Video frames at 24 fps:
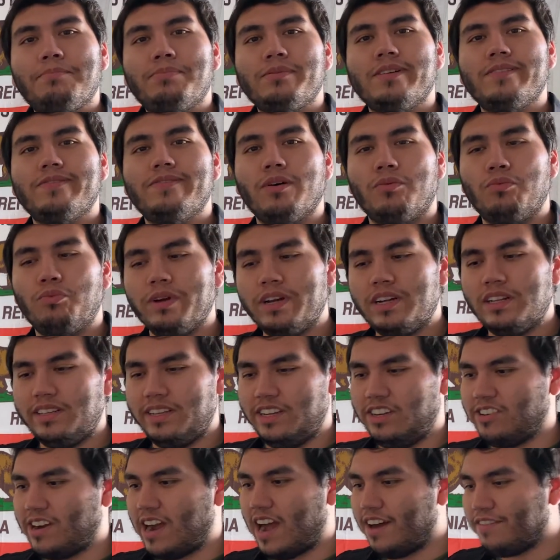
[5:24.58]
of the wiggly
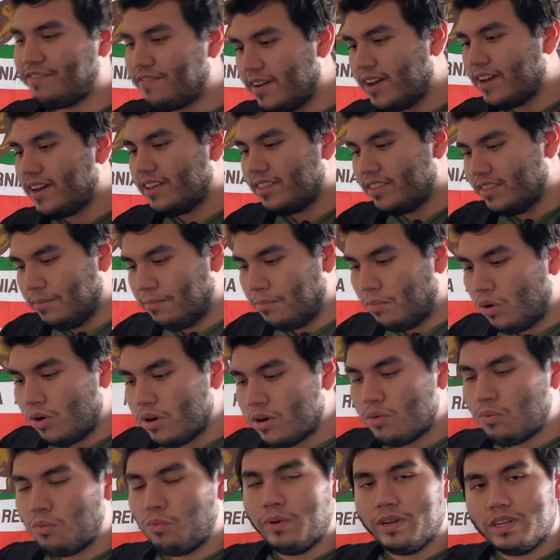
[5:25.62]
graph. The more
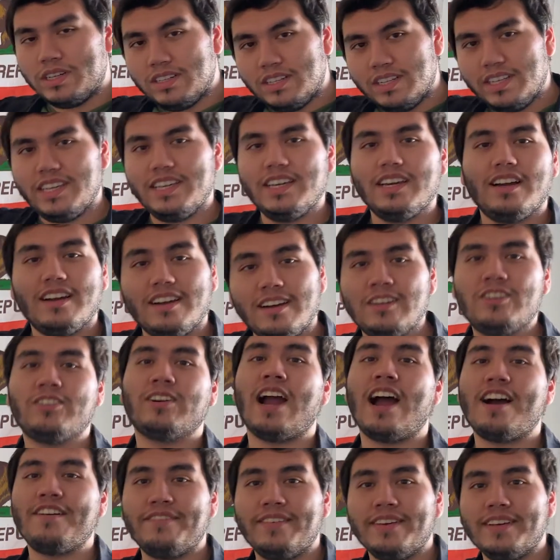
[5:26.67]
wiggly a
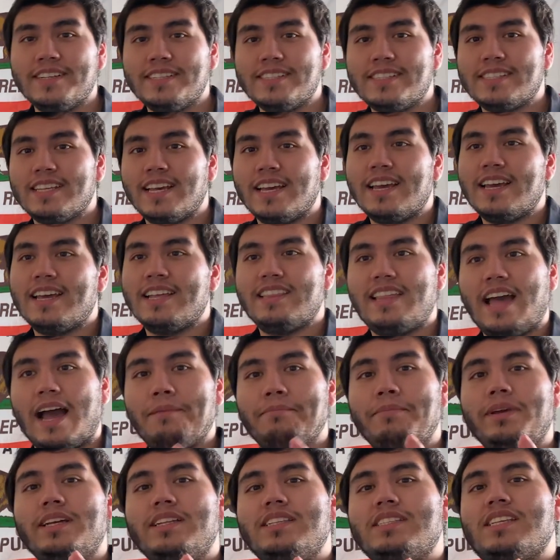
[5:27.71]
graph is, that
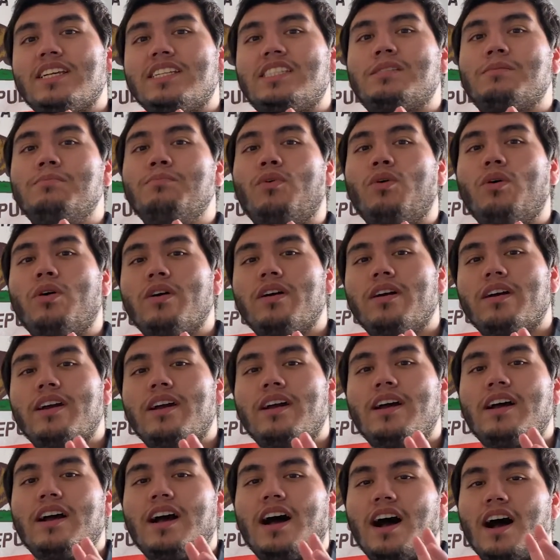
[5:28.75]
means it's more
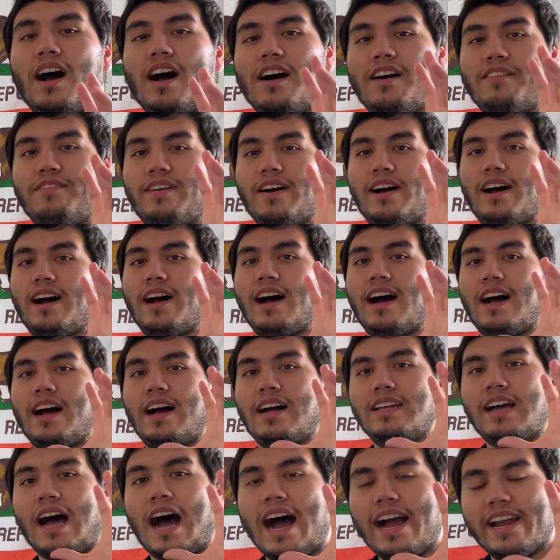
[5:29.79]
of a
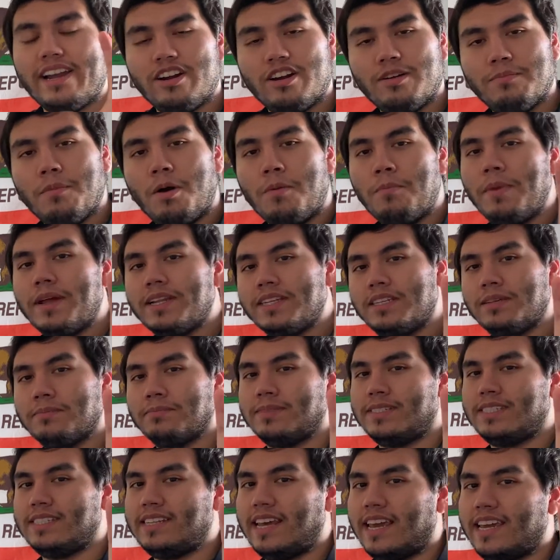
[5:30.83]
higher momentum
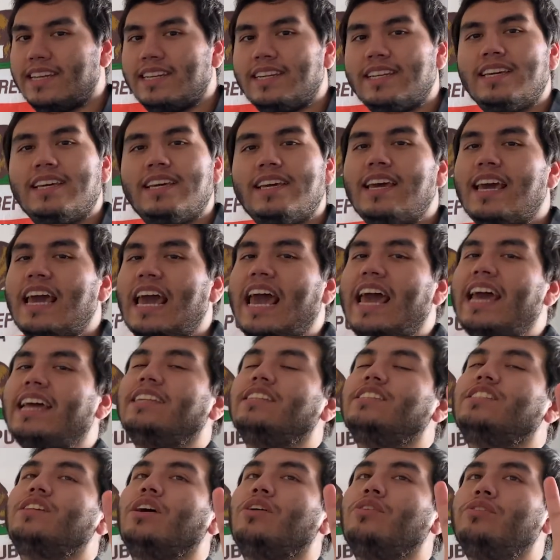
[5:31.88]
state. And
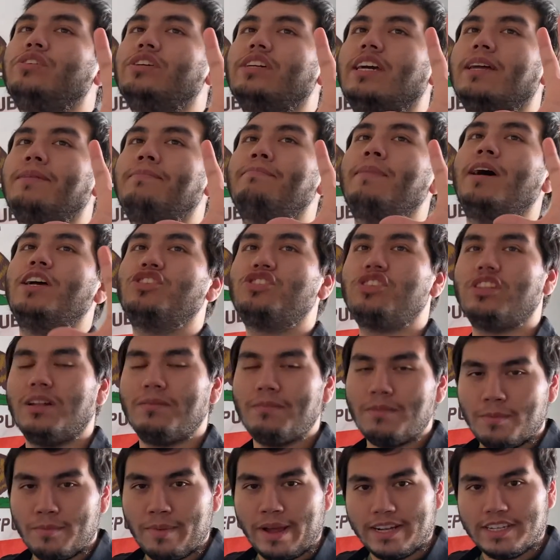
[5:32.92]
so you can measure the
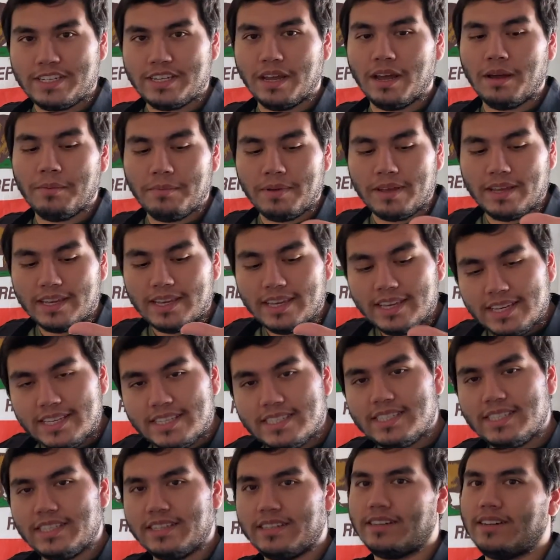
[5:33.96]
momentum
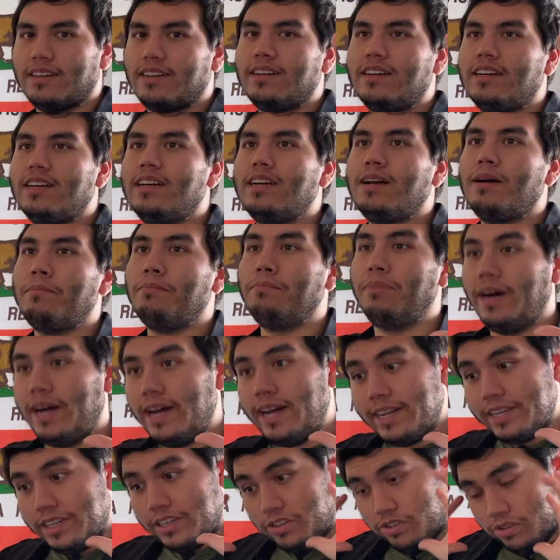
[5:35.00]
easier.
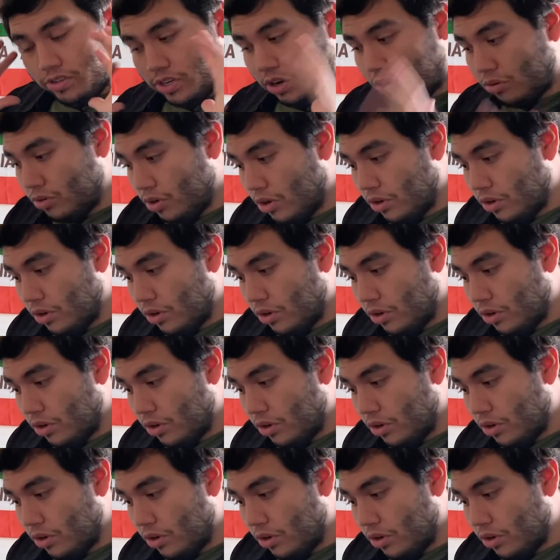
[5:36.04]
But you don't know the